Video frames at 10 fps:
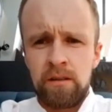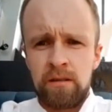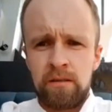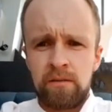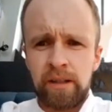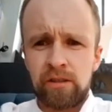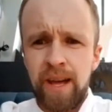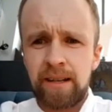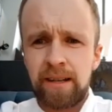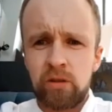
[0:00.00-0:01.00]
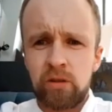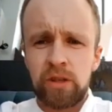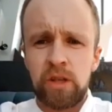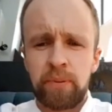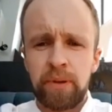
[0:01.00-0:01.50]
Right, so that can go on
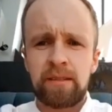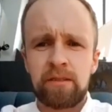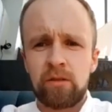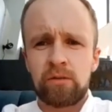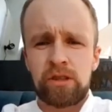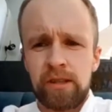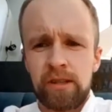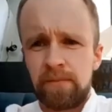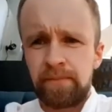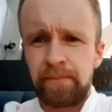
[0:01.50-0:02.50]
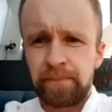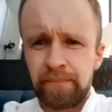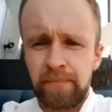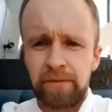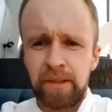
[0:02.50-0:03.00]
the plate, the goat's cheese.
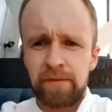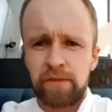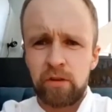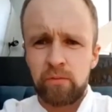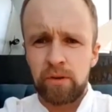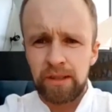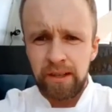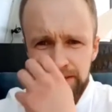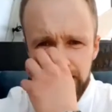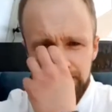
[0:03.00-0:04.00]
If you lift it up with the lifter.